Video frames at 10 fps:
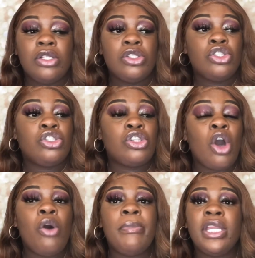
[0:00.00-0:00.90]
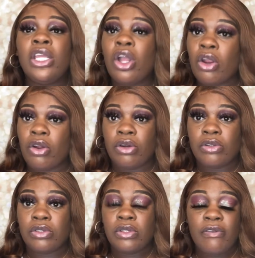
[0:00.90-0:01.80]
So many
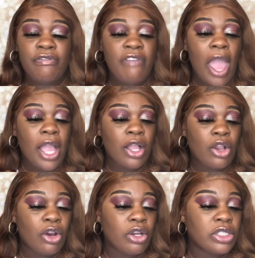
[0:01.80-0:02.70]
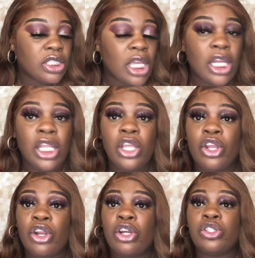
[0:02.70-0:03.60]
girls, fat girls, skinny
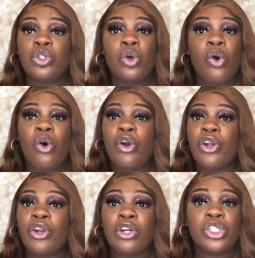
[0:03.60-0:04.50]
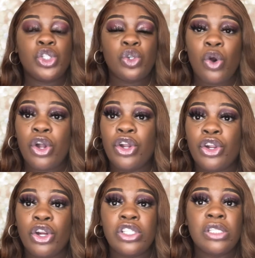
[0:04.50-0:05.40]
girls, tall girls, short
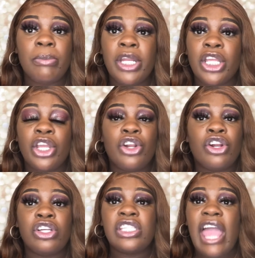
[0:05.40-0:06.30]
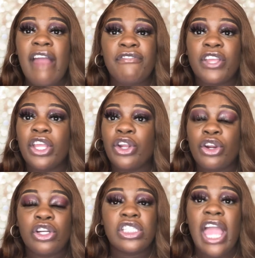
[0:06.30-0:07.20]
girls, Dominican girls, African
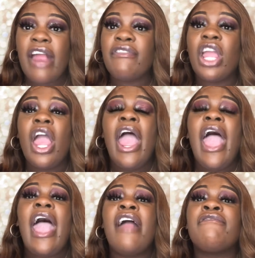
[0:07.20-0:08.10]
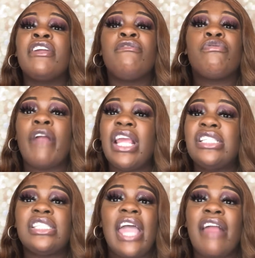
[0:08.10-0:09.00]
girls, every
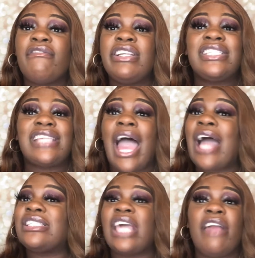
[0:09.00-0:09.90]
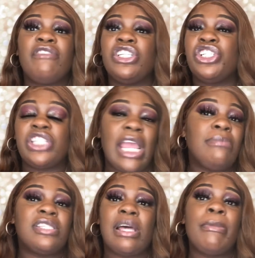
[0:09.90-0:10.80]
race, every size, every
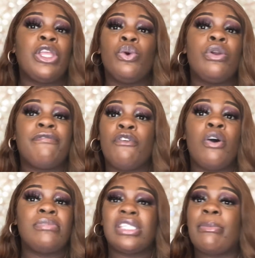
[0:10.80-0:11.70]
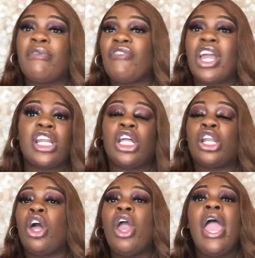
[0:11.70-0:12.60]
shape, some in uniform, some in regular
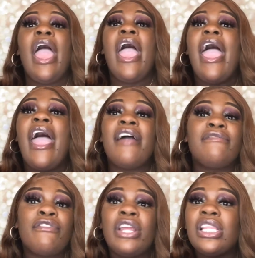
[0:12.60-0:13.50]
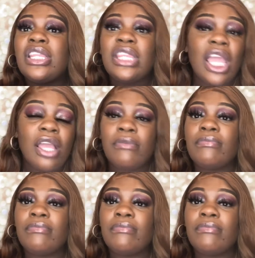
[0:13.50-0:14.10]
clothes, everything,